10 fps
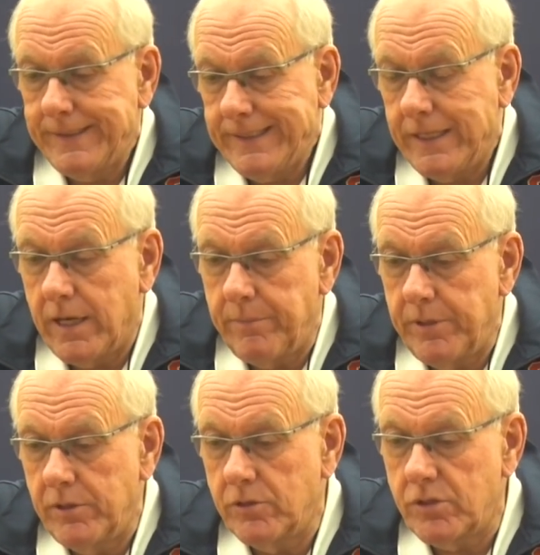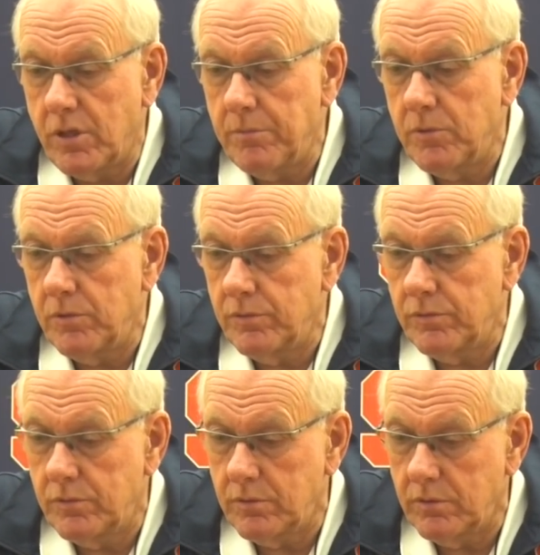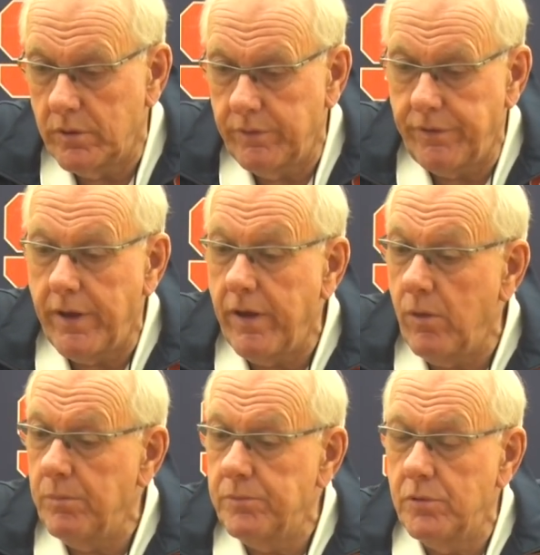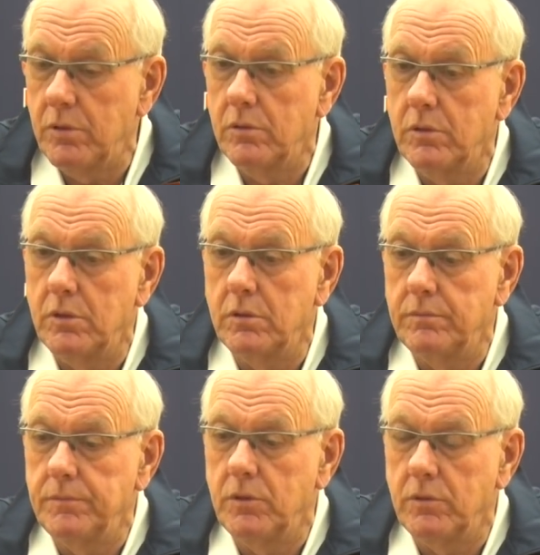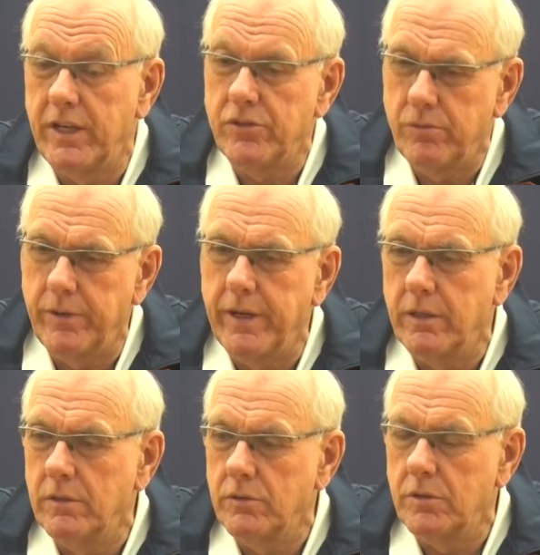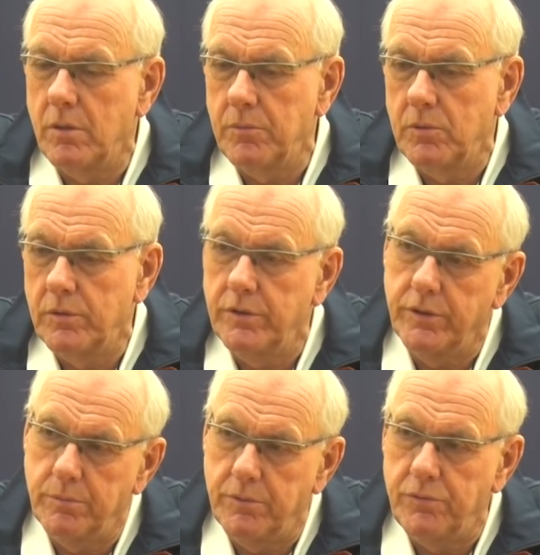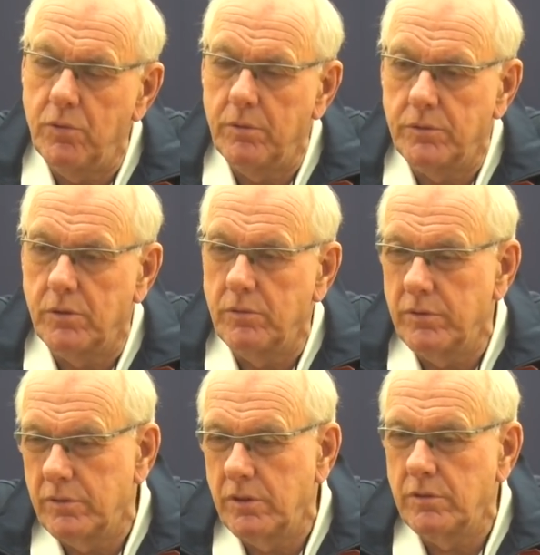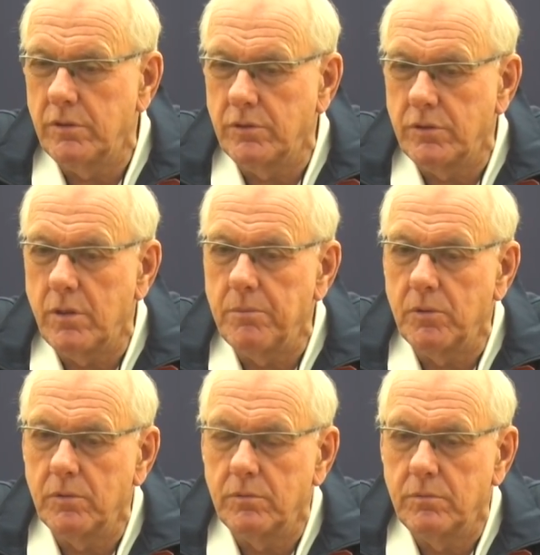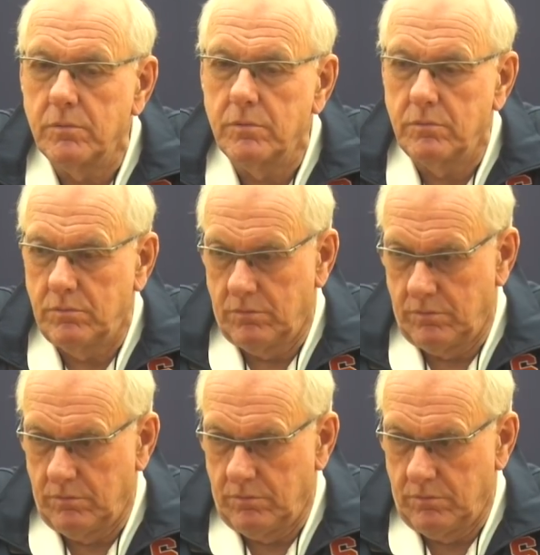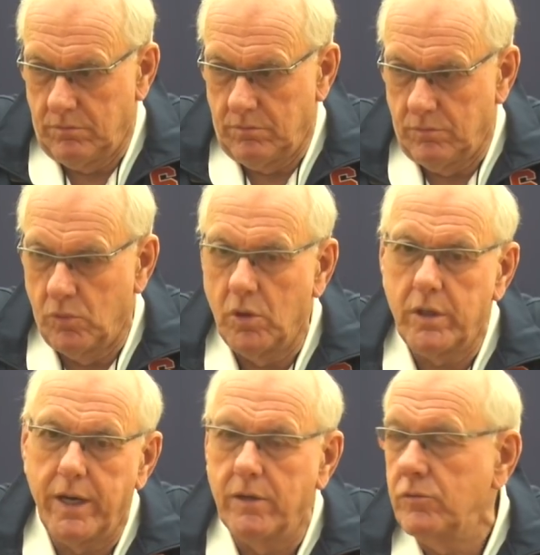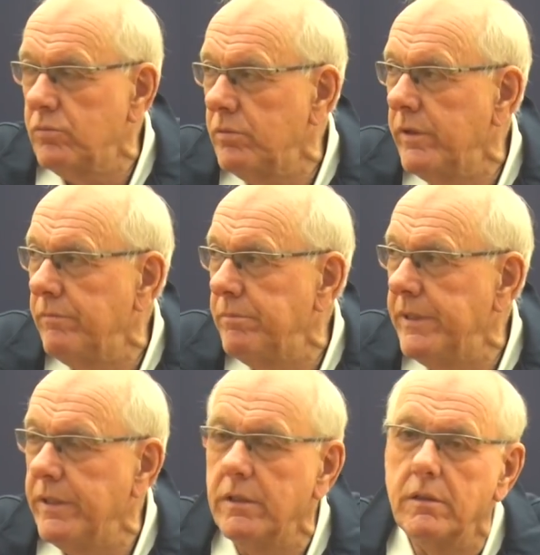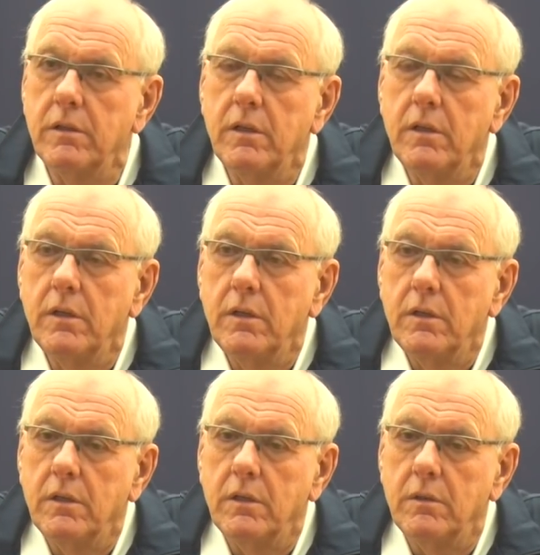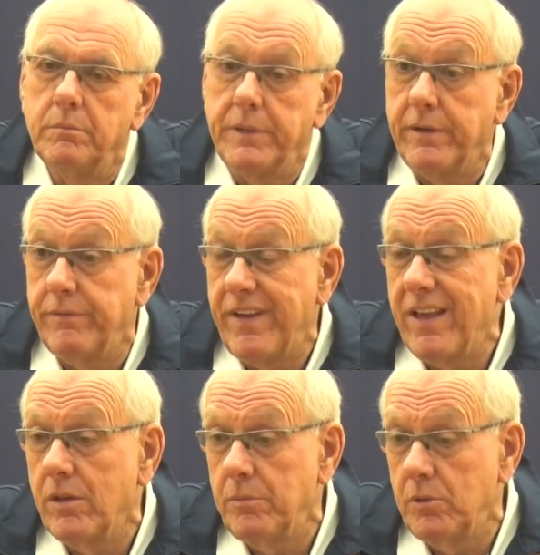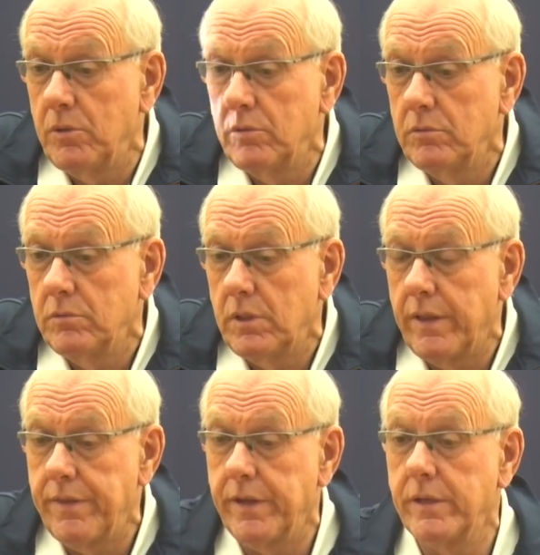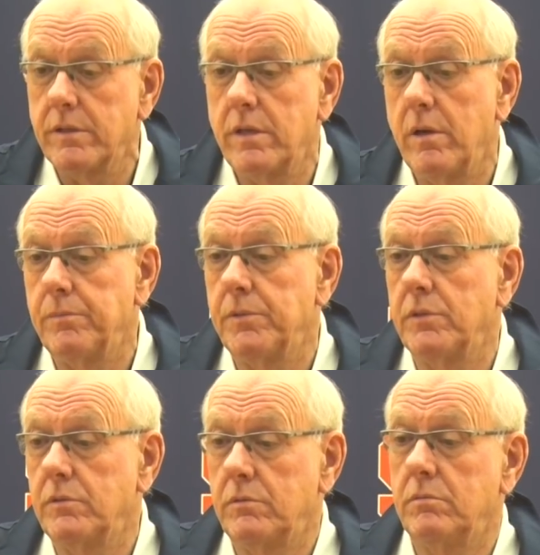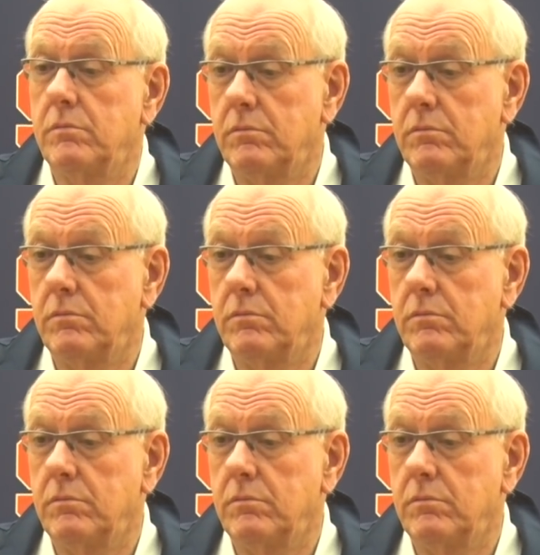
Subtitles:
Yeah, I mean, the summers have helped. Last year we had a little summer and the year before. So since the summer workouts have been available, I think it's helped us